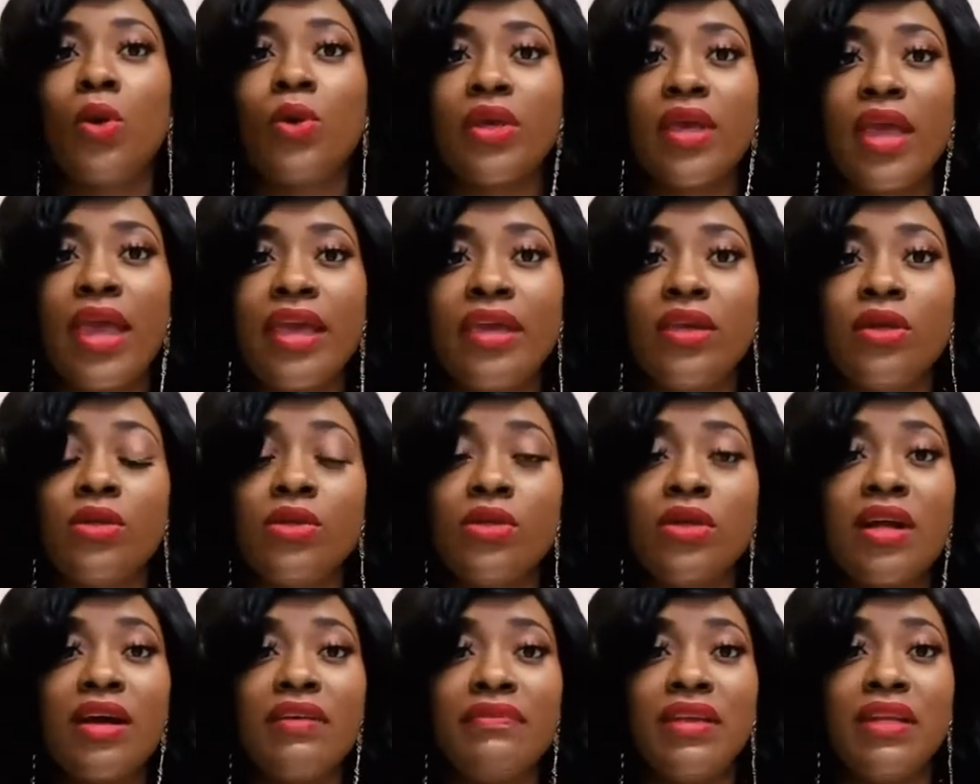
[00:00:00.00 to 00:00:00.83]
You don't have
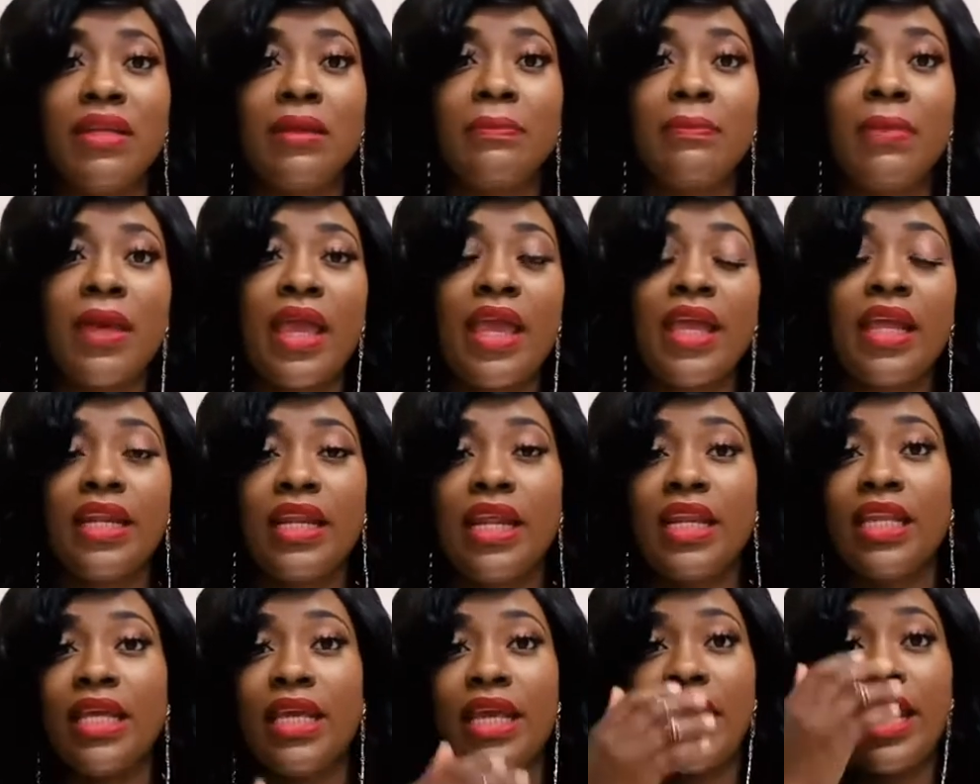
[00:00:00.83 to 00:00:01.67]
any pain, any
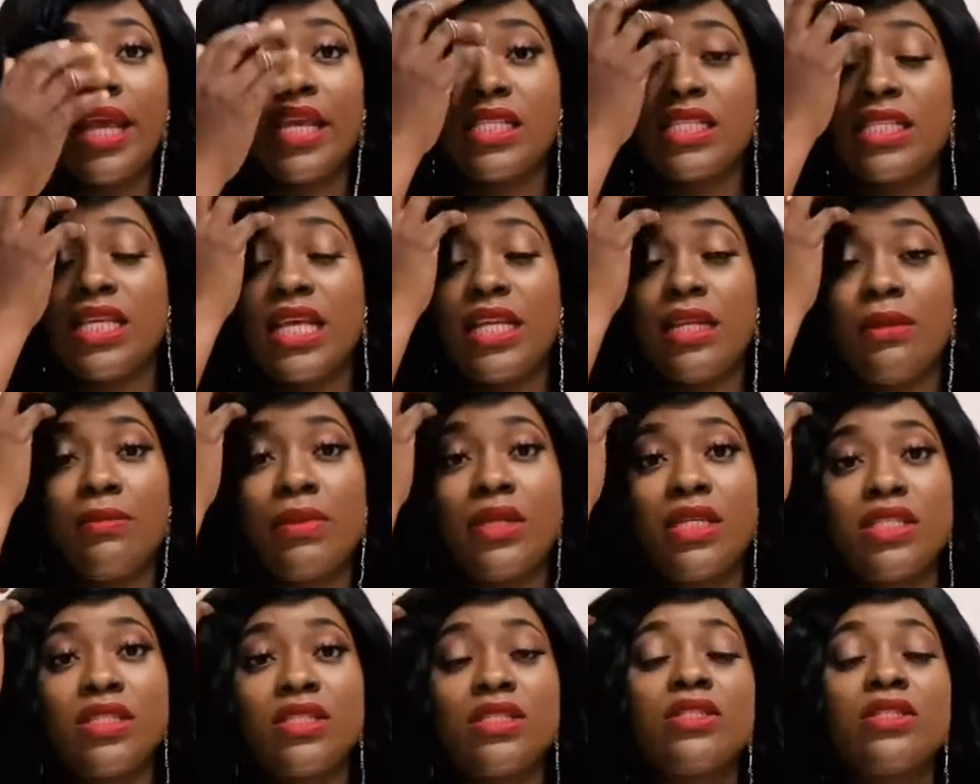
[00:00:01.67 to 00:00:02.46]
aches, any blisters.